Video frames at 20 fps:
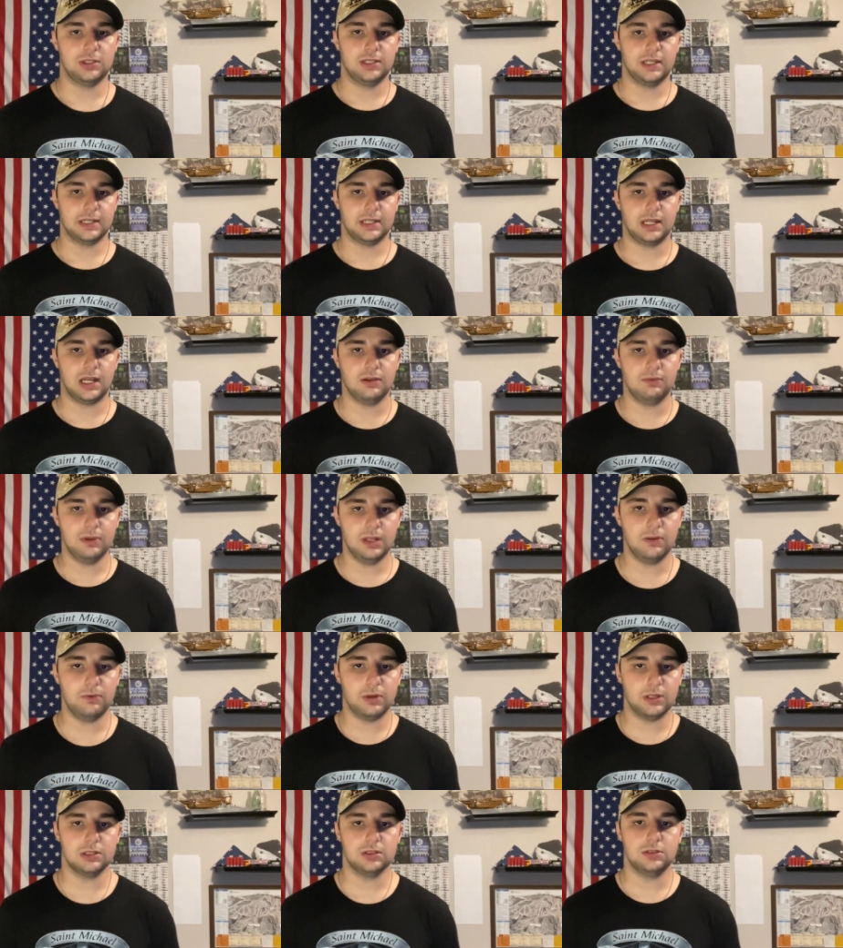Like I really
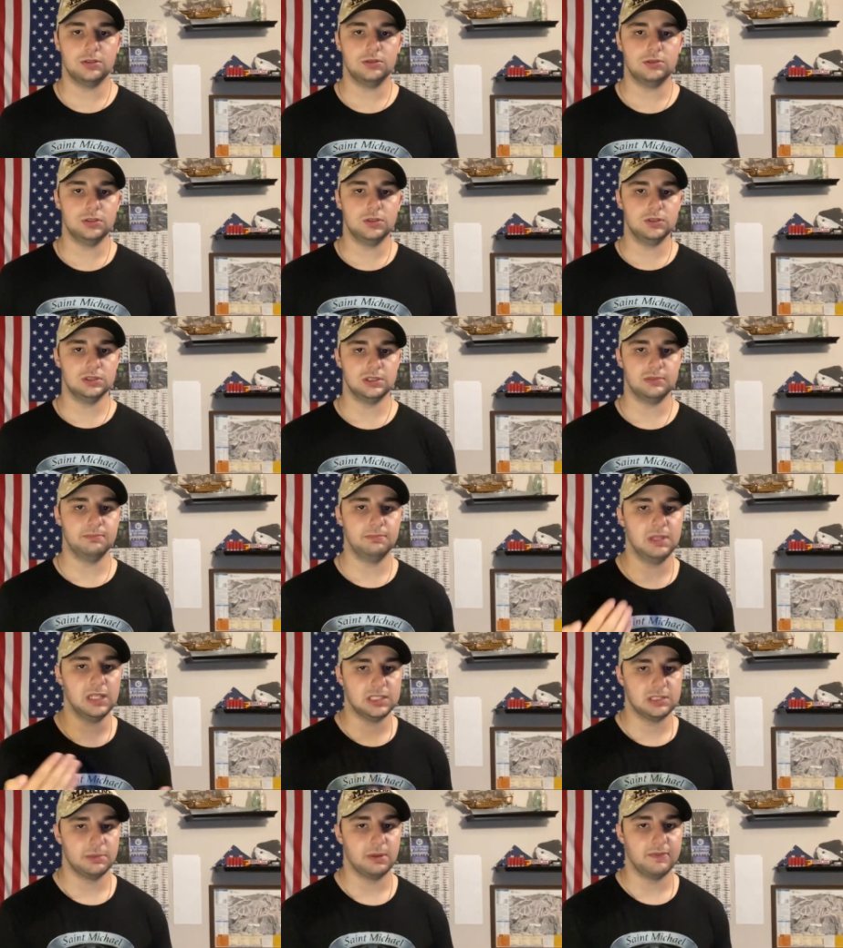want to do some
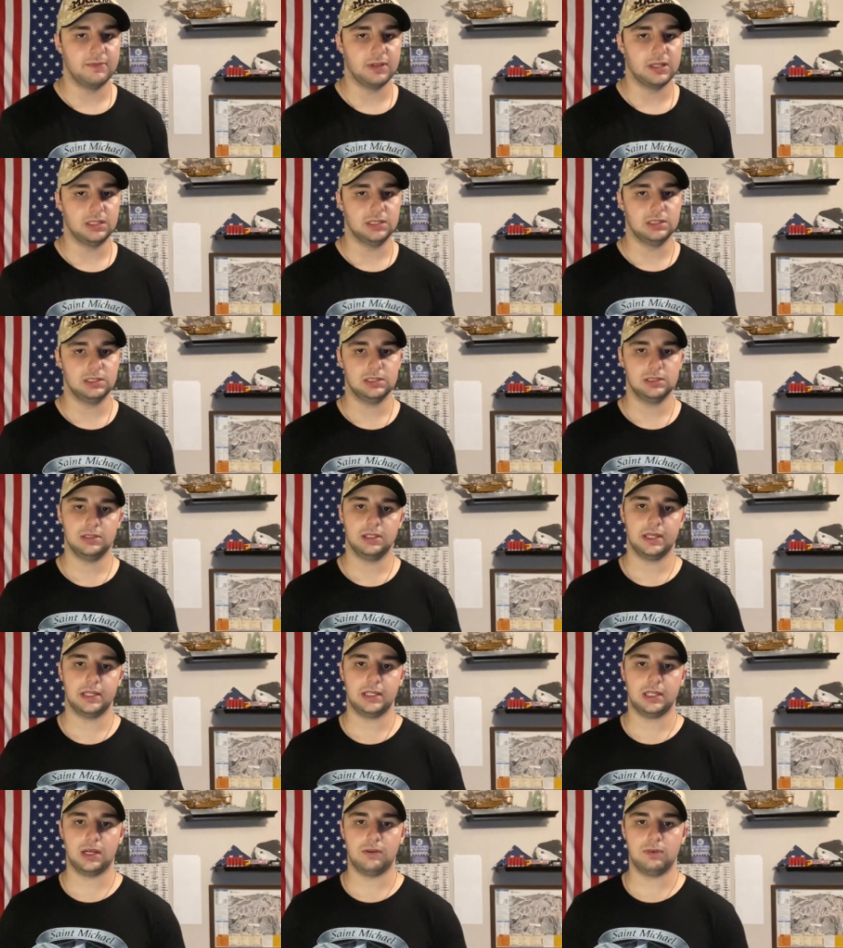military events.
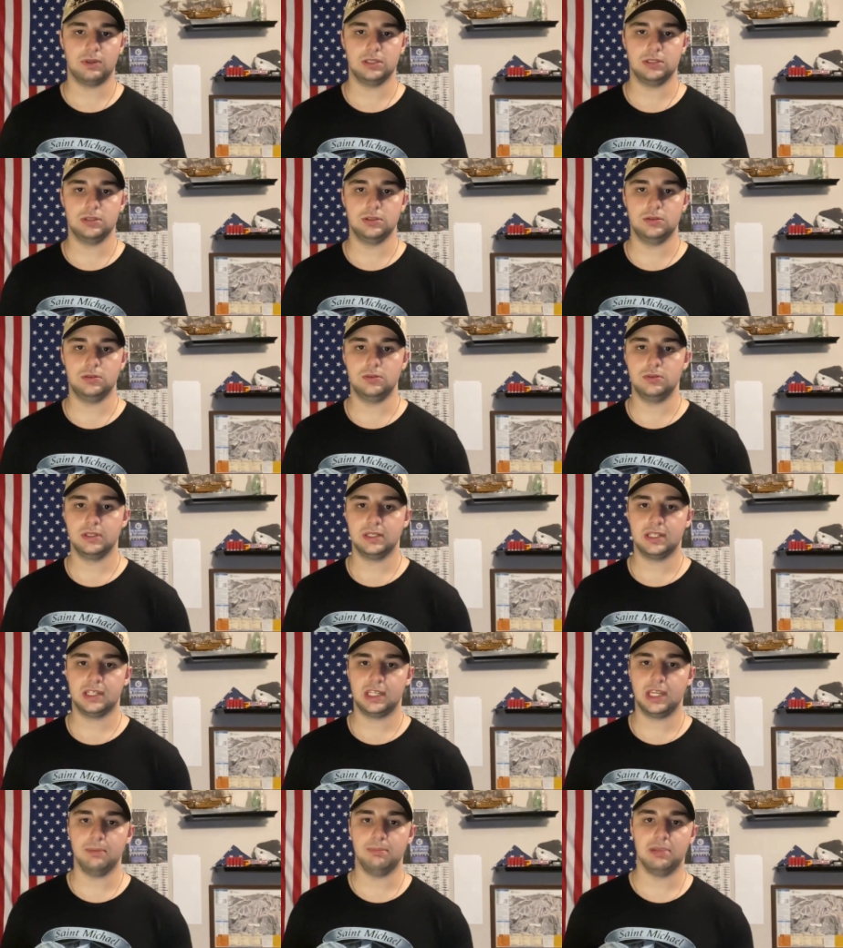Like I want to
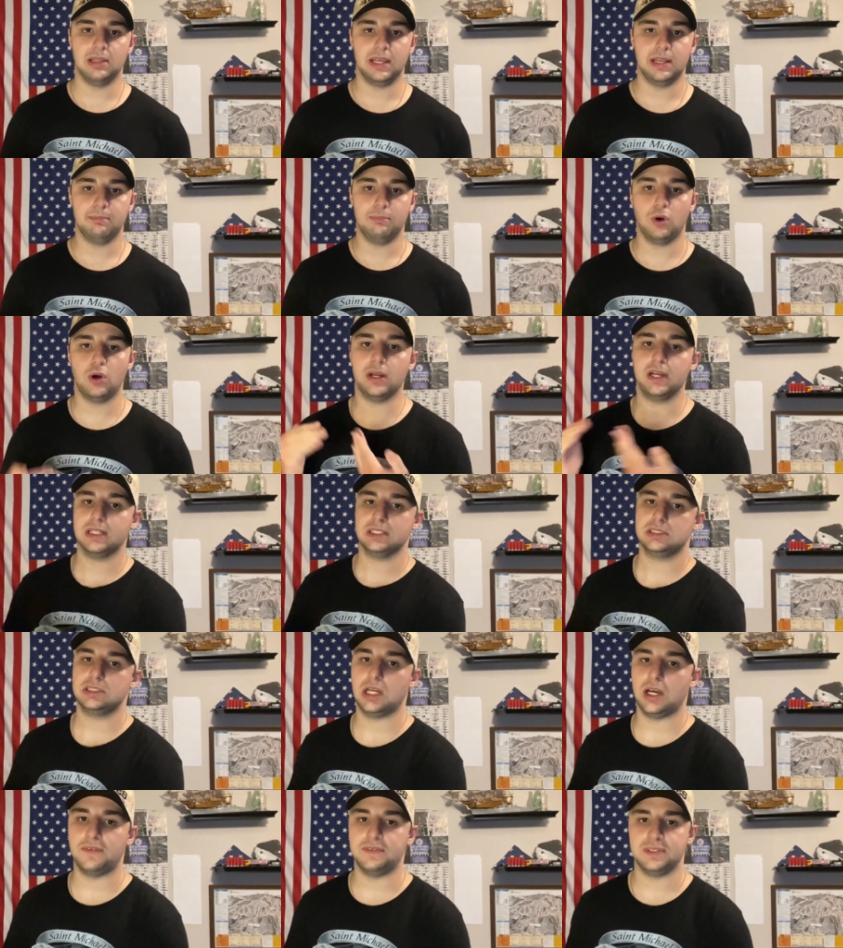keep playing more
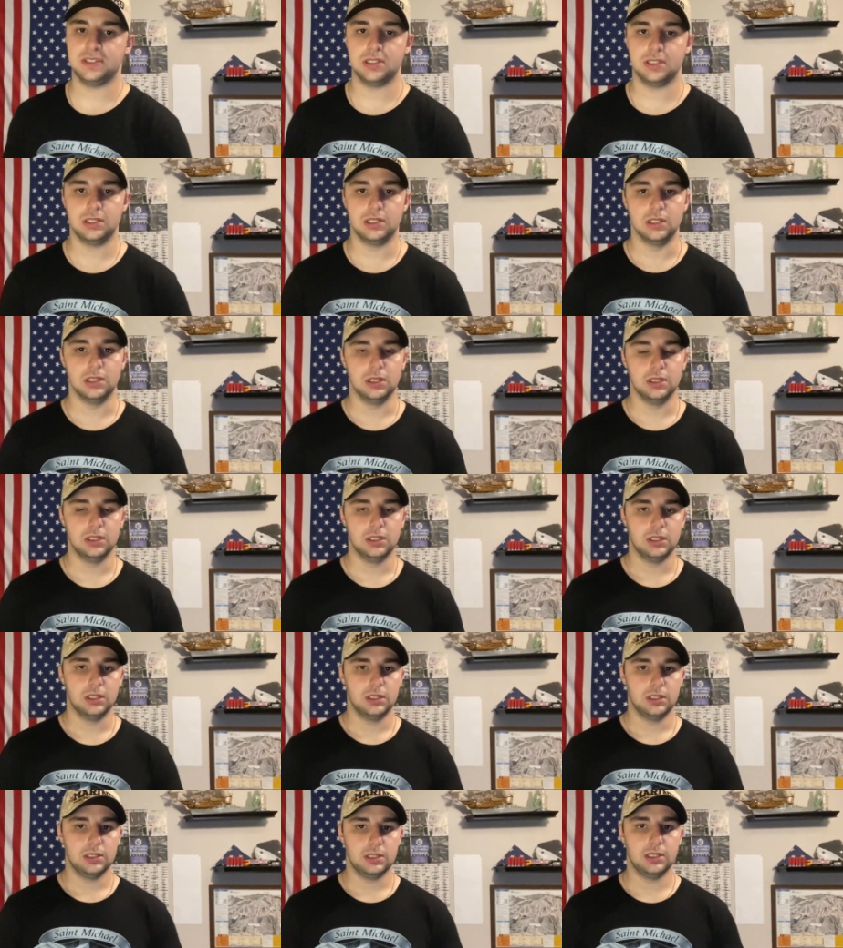airsoft.
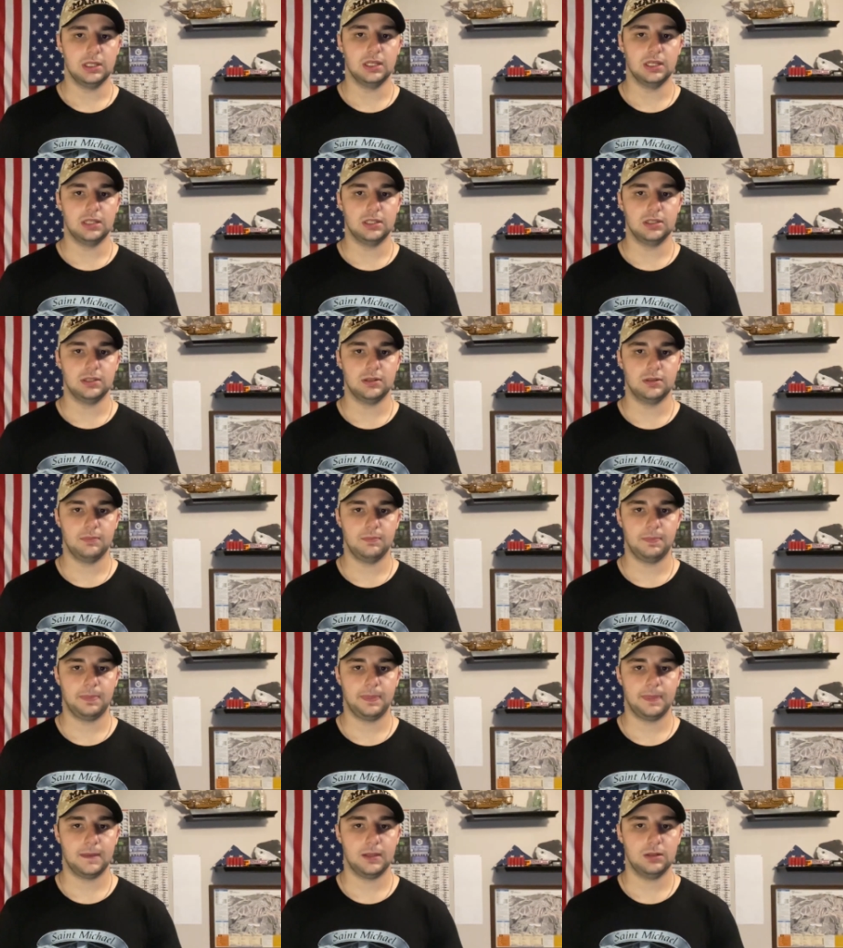And
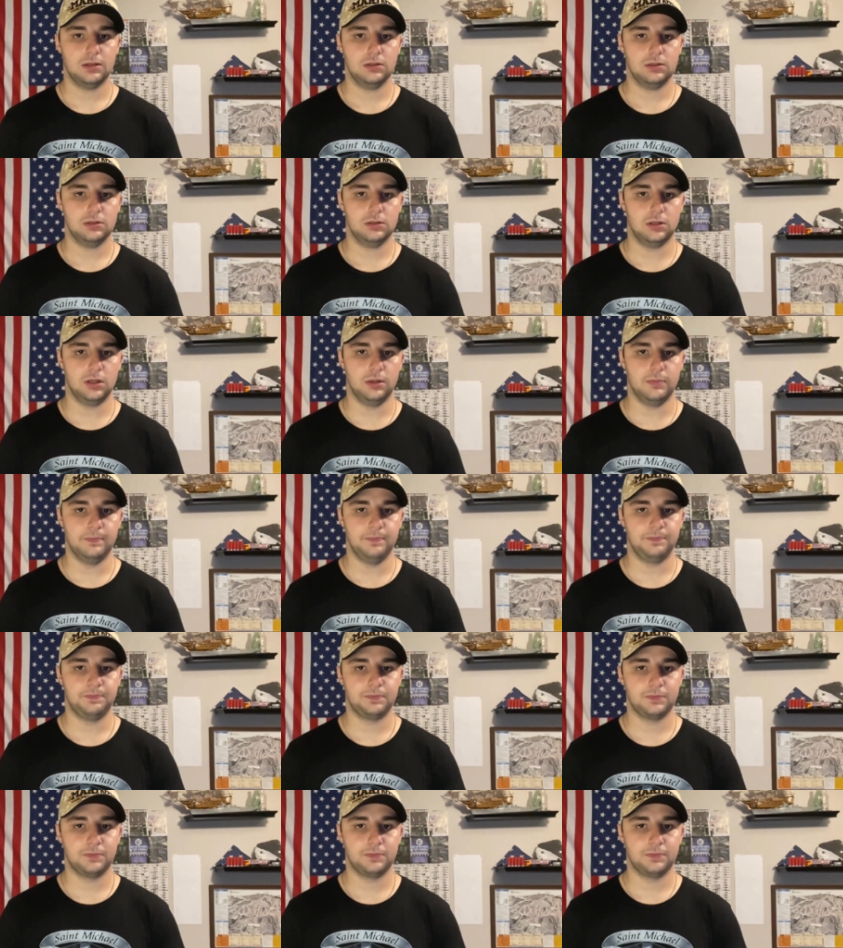um